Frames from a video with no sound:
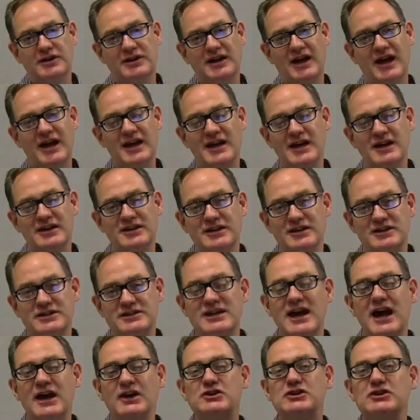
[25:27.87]
is
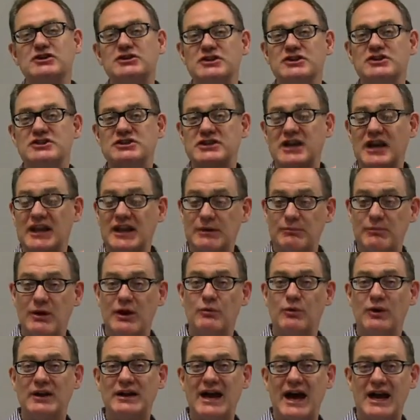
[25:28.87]
not just to celebrate
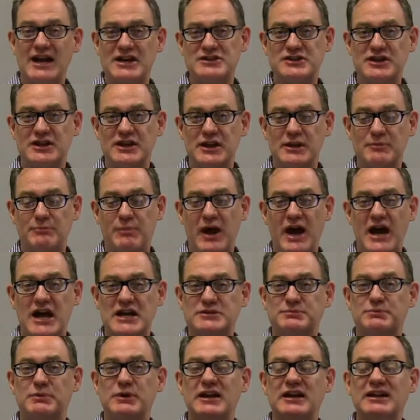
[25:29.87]
what God has done in the
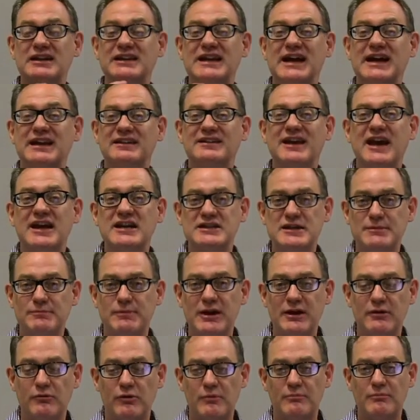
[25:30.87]
past, but let that to
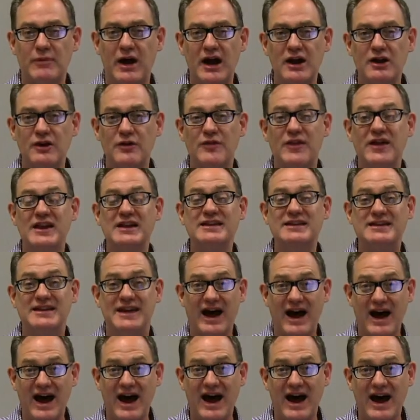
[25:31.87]
be a reminder that
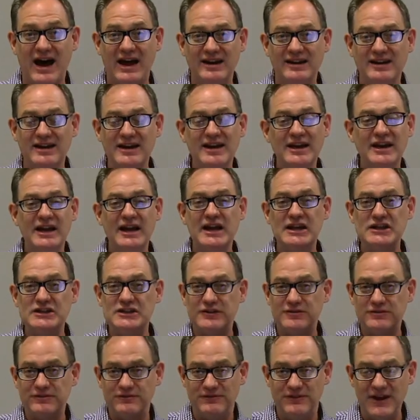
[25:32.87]
God
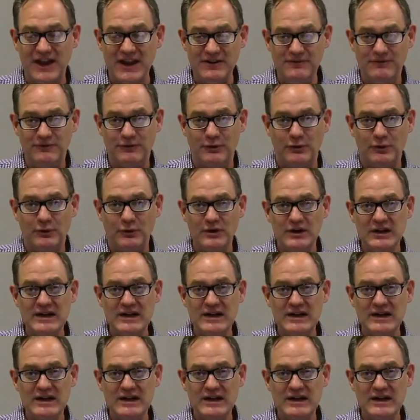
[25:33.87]
is faithful.